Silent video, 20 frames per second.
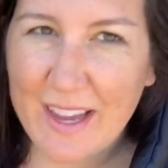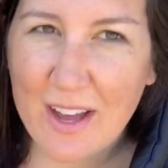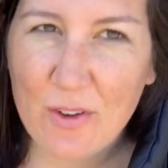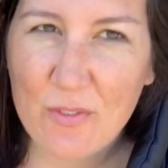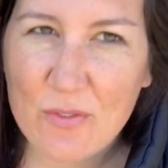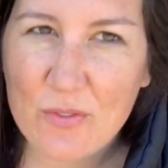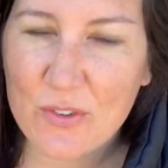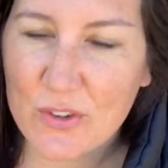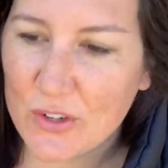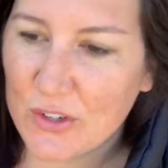
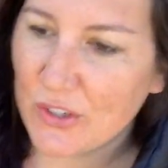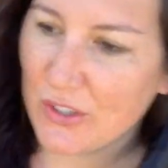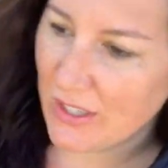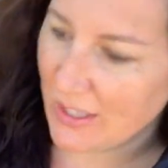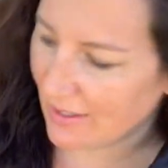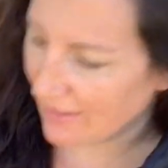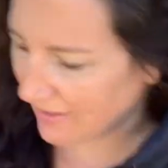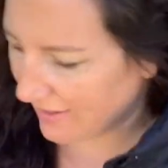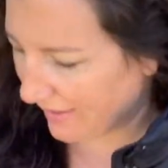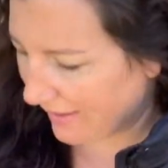helpful
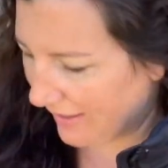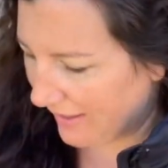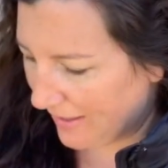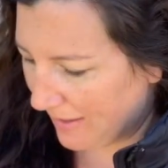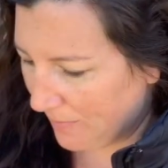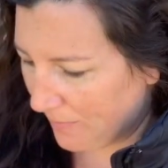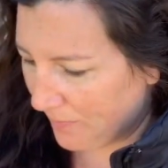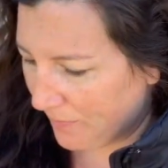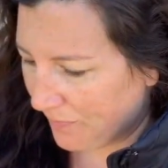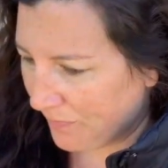
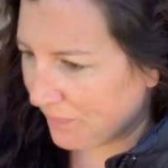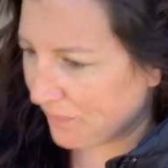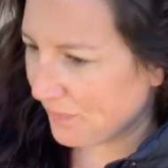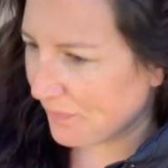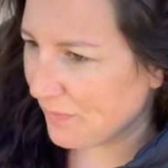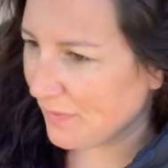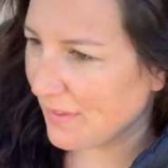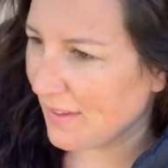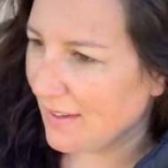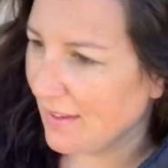
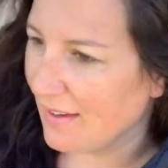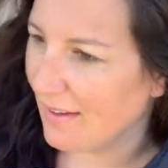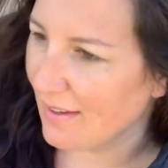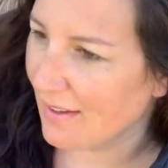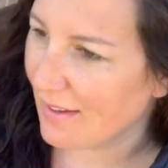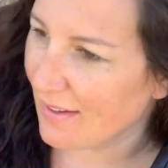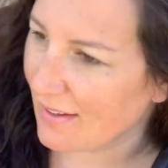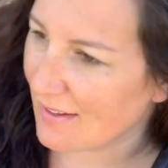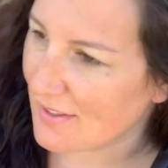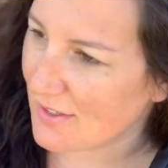
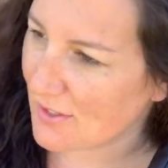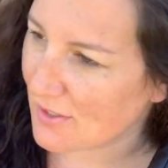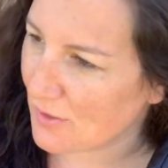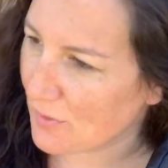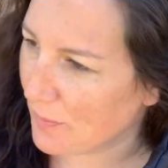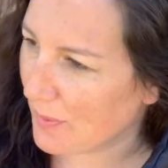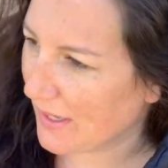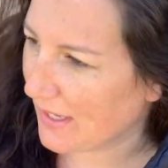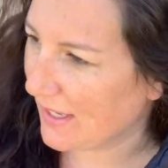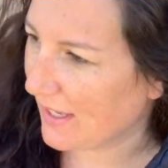to
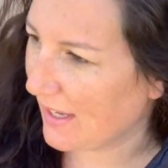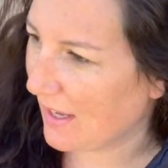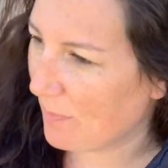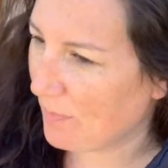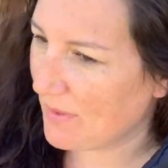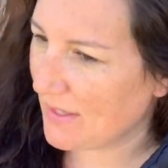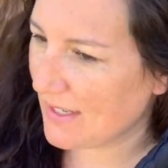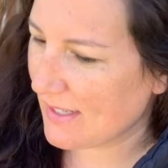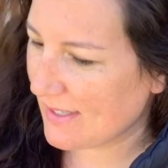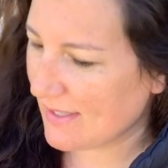picking up
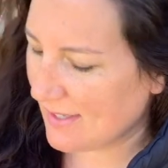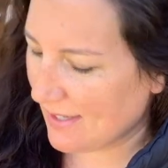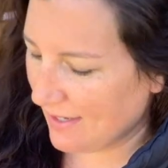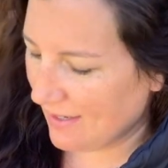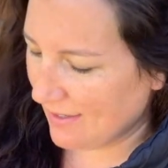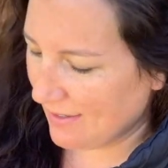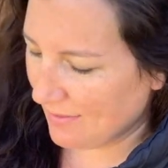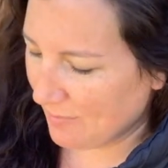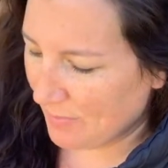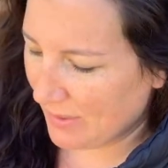these
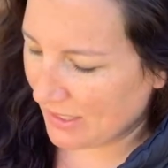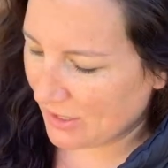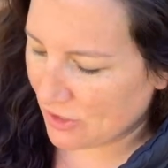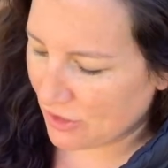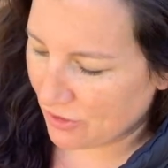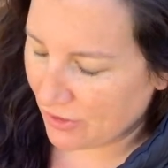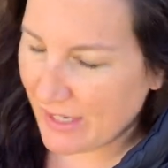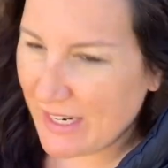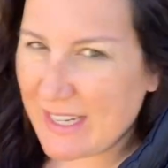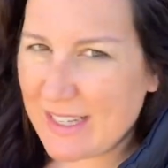big
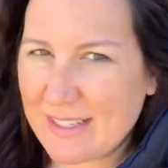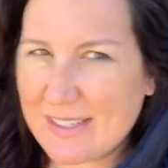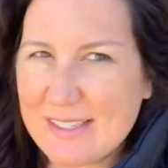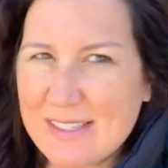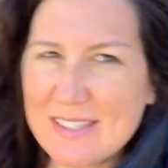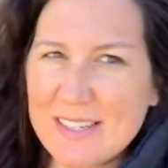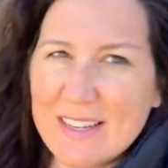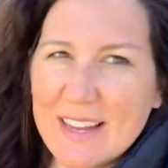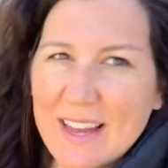trees